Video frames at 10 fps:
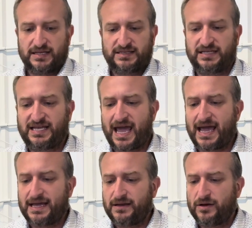
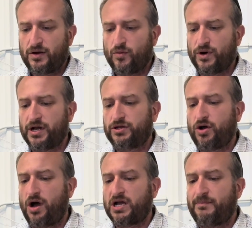today we're going to
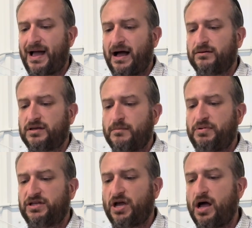talk about
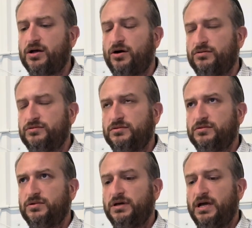Bitachon
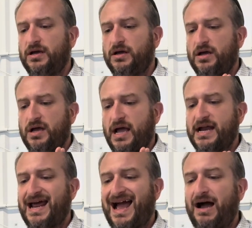
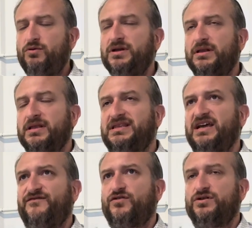and how it
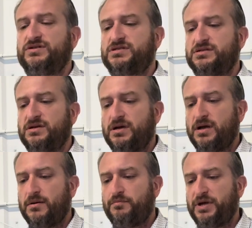differs
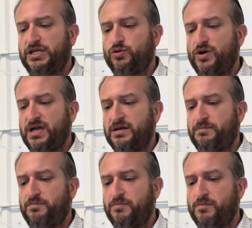
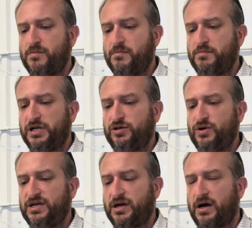between
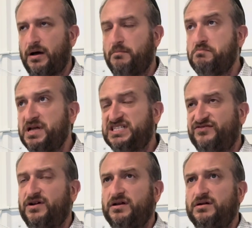
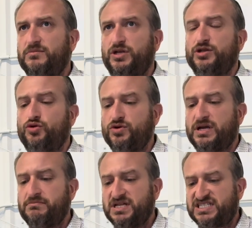mitzvah,
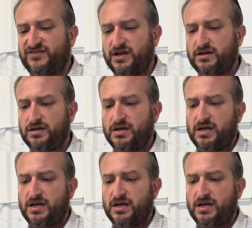doing a mitzvah,